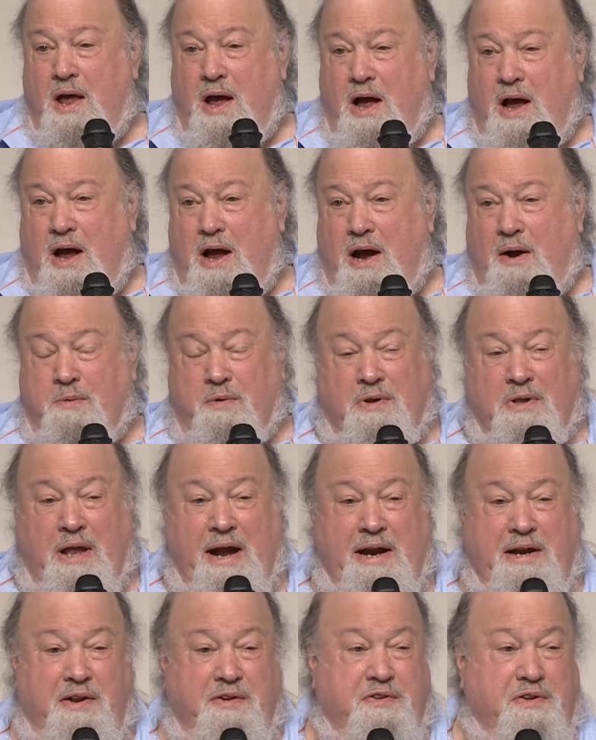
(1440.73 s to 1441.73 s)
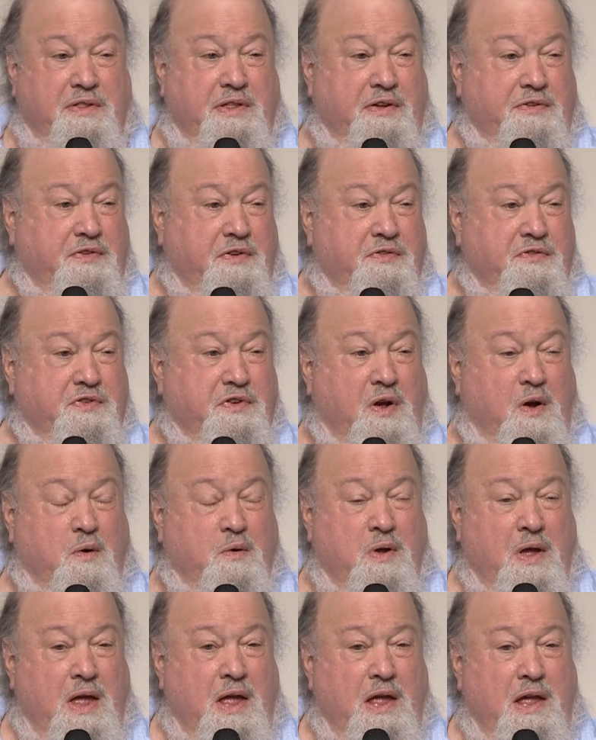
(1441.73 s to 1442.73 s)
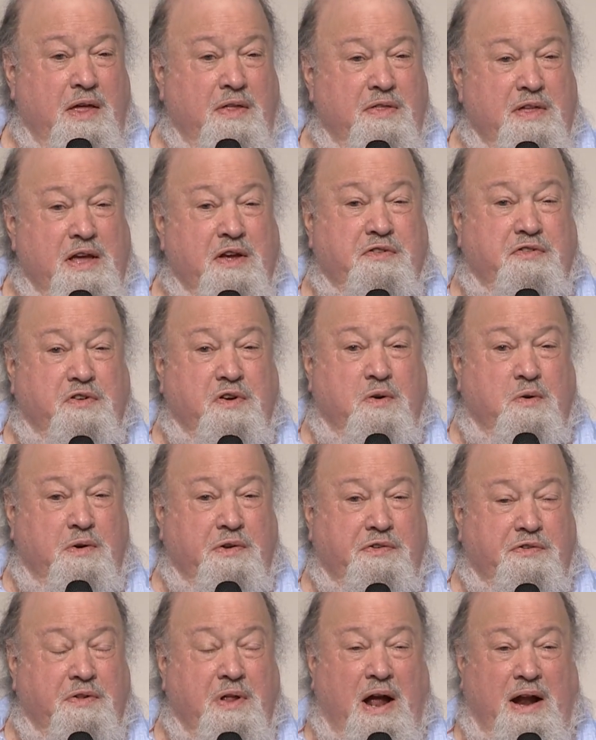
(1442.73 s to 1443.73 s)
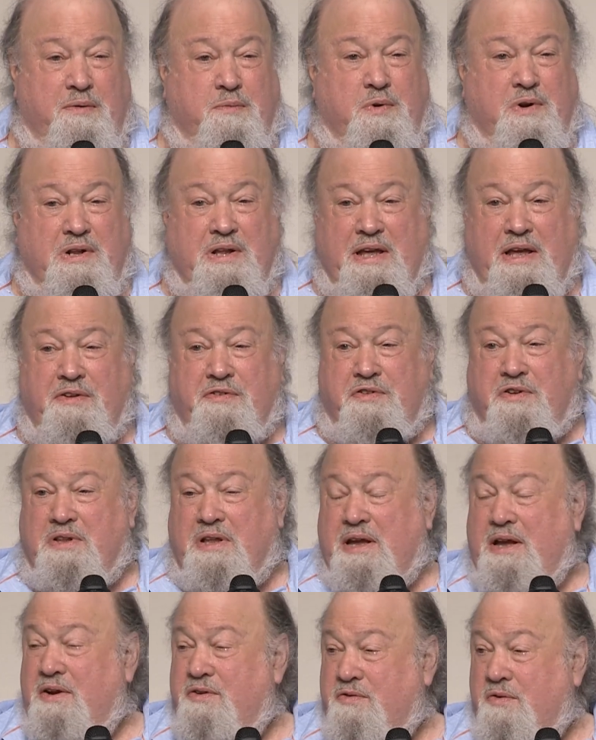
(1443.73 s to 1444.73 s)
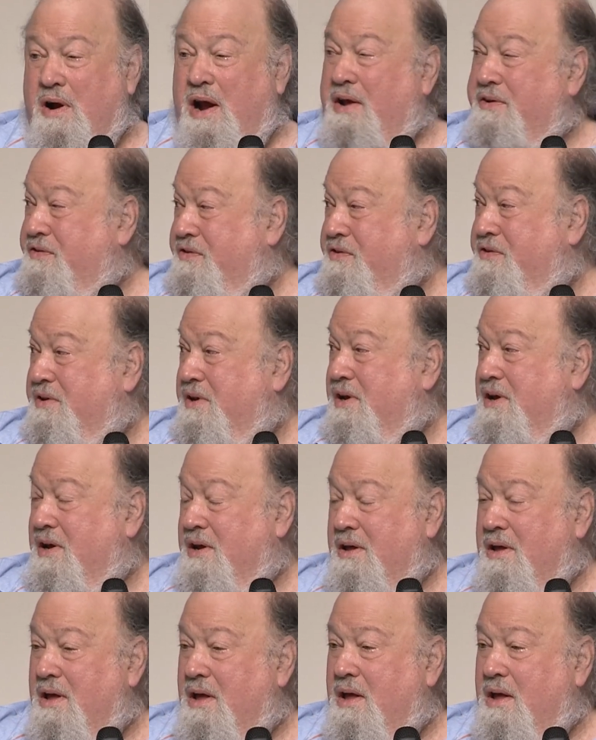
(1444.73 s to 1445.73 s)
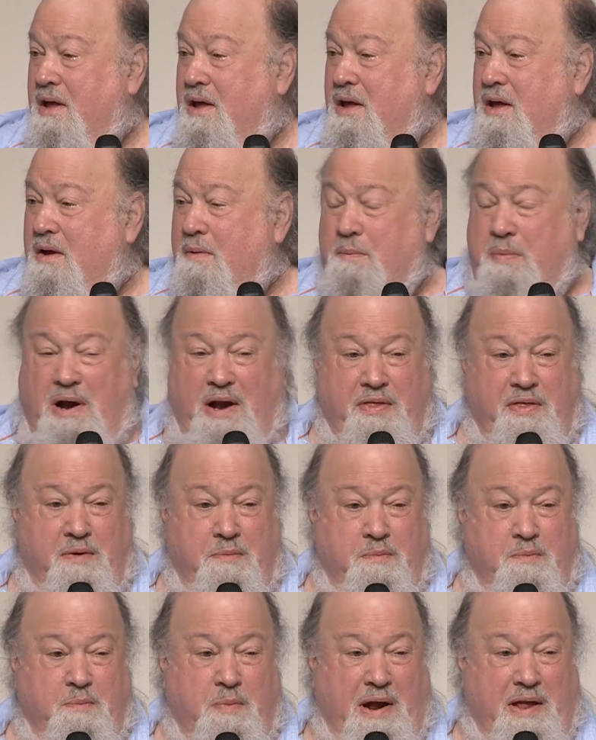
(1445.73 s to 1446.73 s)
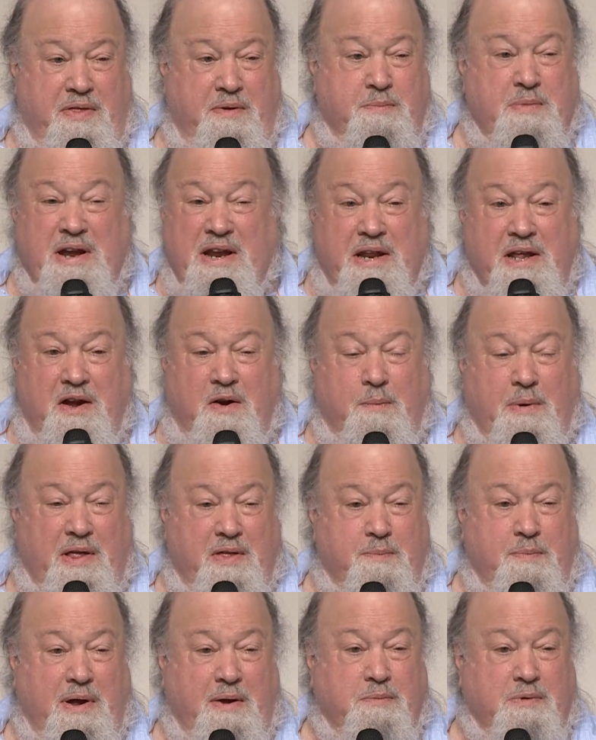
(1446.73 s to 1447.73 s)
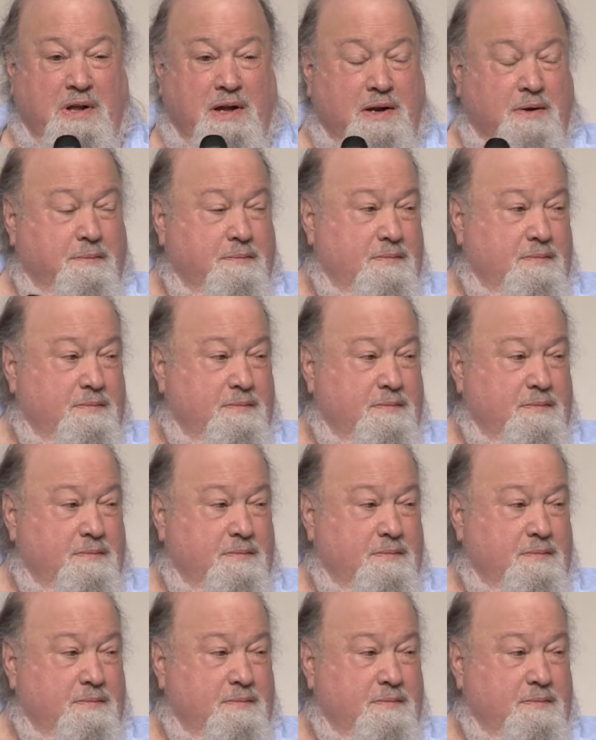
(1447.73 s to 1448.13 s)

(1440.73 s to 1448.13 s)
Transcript: related to this, and so the issue is not really easily addressed by the media, by the public.